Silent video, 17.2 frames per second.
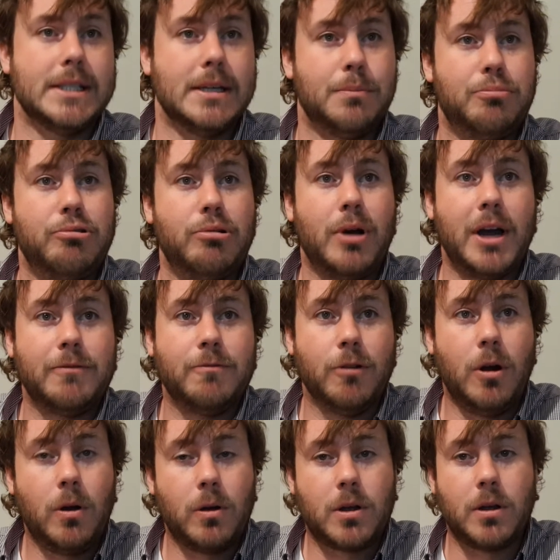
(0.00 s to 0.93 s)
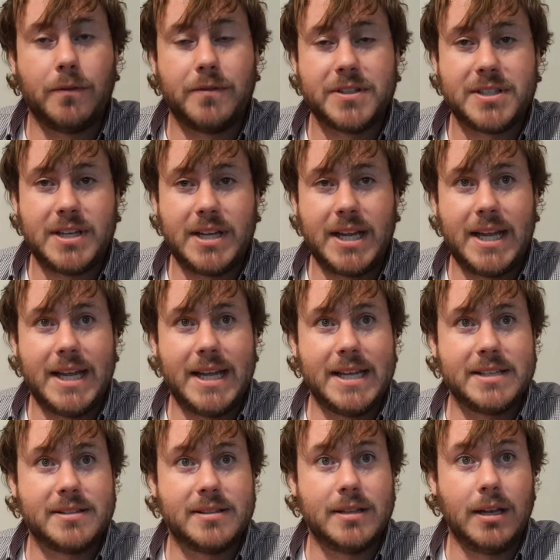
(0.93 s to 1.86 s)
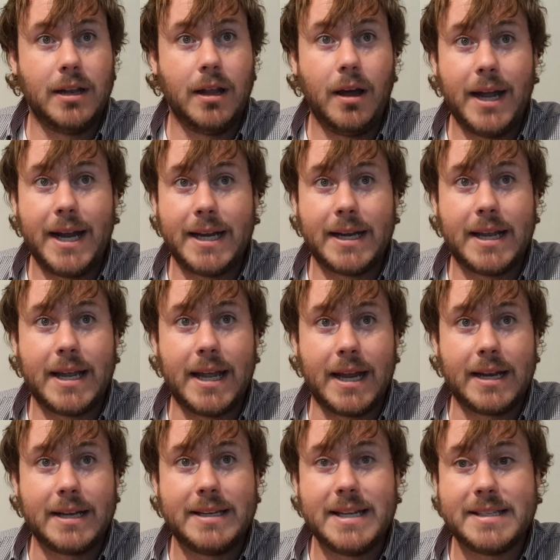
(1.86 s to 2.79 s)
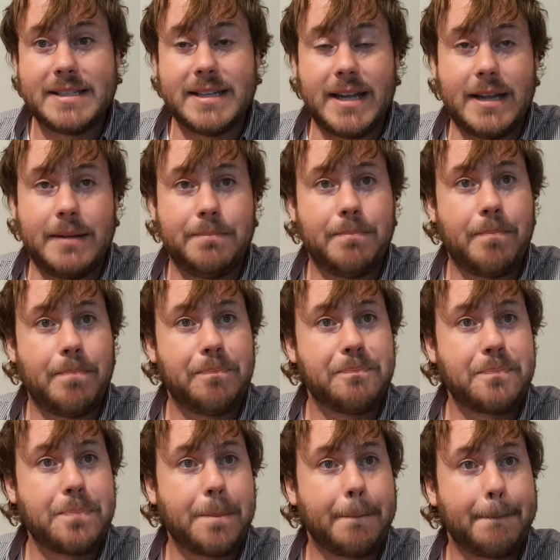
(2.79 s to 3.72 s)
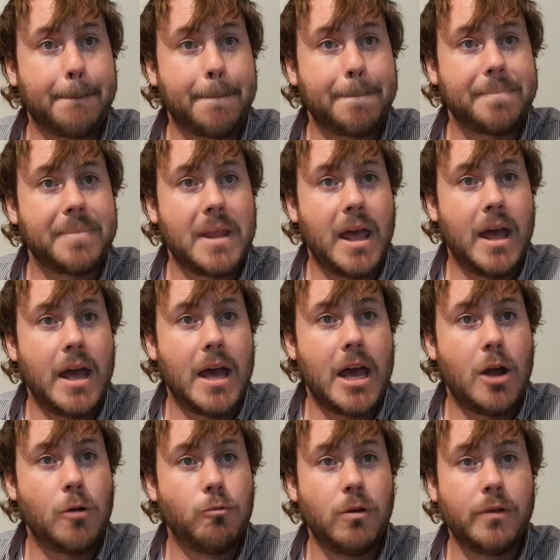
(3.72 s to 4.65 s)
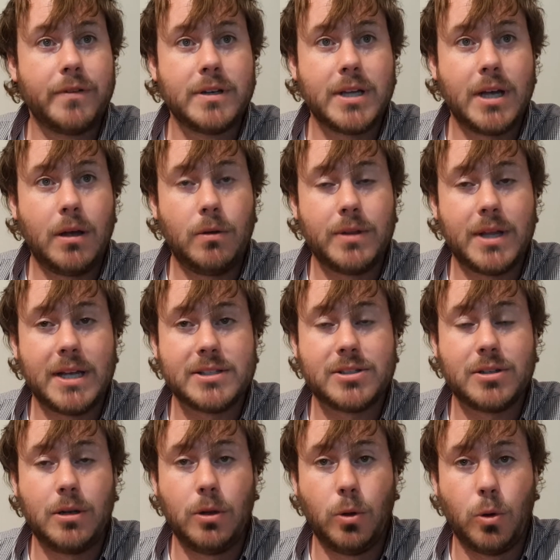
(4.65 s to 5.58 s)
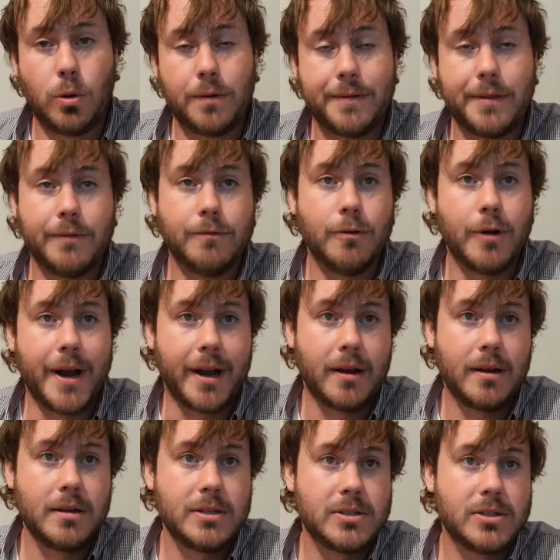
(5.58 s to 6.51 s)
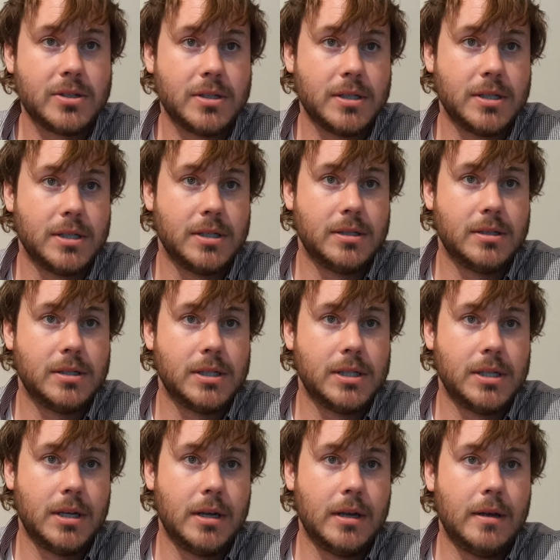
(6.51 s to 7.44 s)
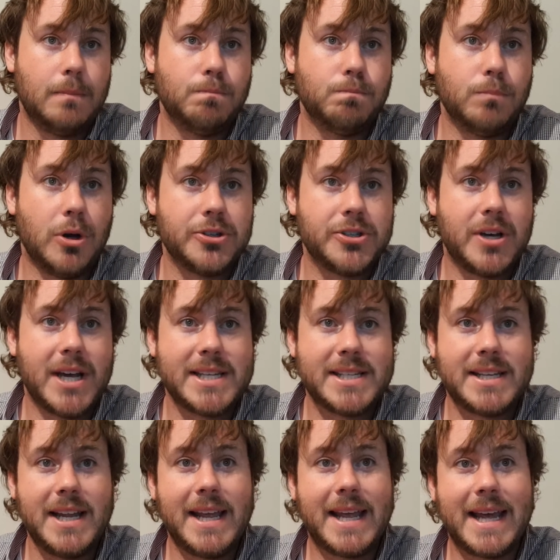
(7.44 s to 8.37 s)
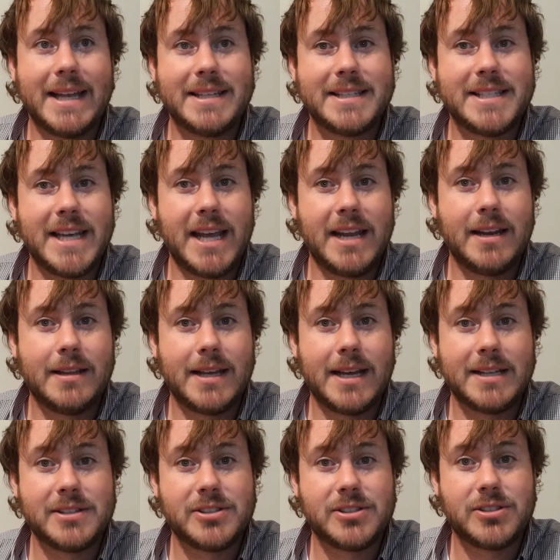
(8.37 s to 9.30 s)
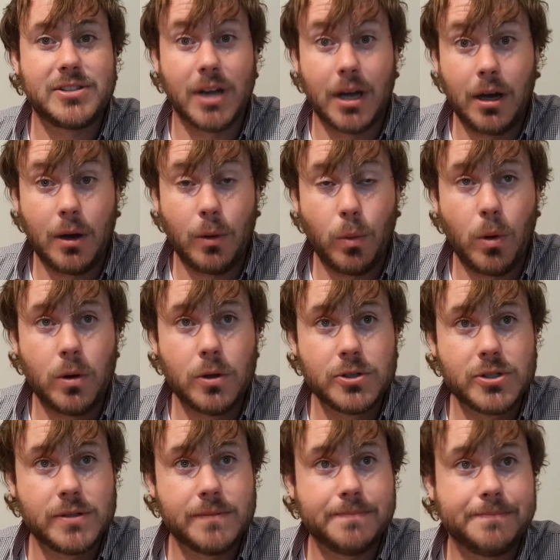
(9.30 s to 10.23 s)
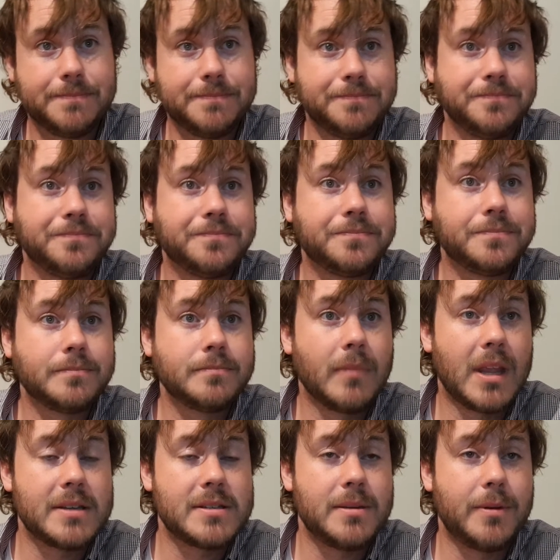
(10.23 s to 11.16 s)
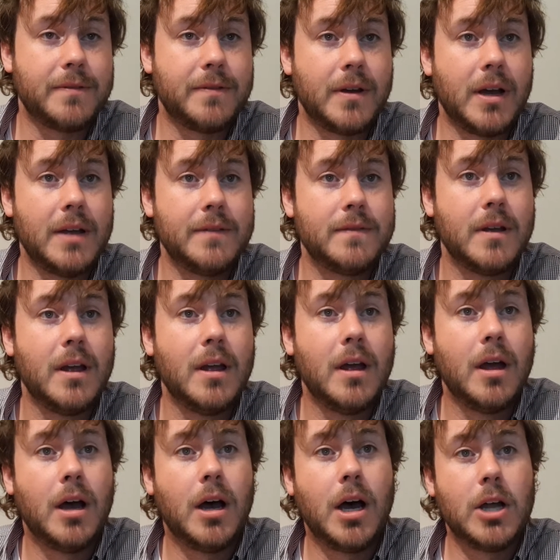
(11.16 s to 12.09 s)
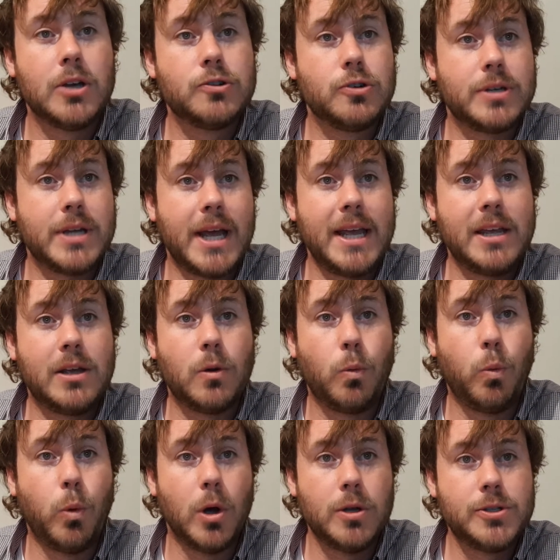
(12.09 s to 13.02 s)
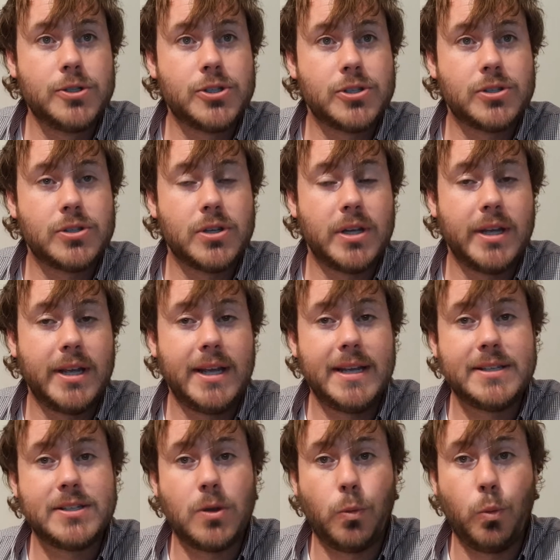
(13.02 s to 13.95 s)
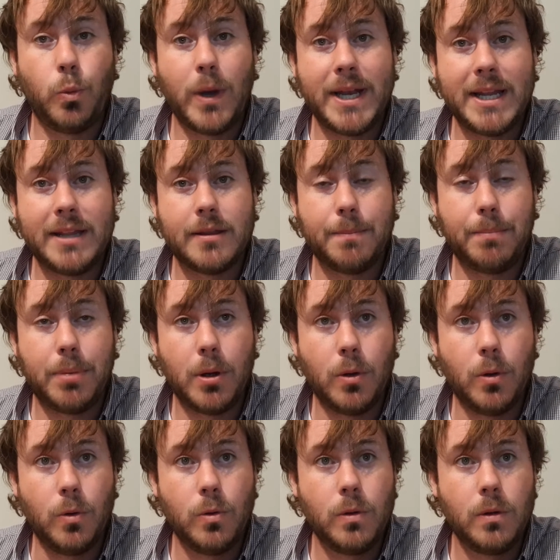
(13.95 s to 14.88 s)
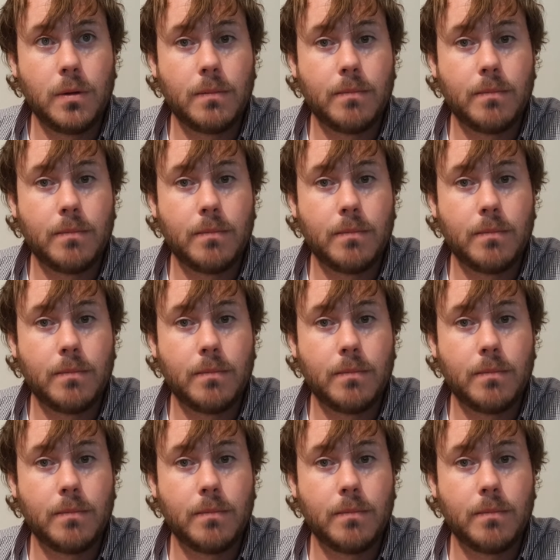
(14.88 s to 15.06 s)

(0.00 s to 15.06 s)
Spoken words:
Pride Rock, obviously, is The Lion King, Disney. Rivendell, that's Lord of the Rings. Mos Eisley Cantina, that's Star Wars. That's number 5. 100 Acre Woods is Winnie the Pooh.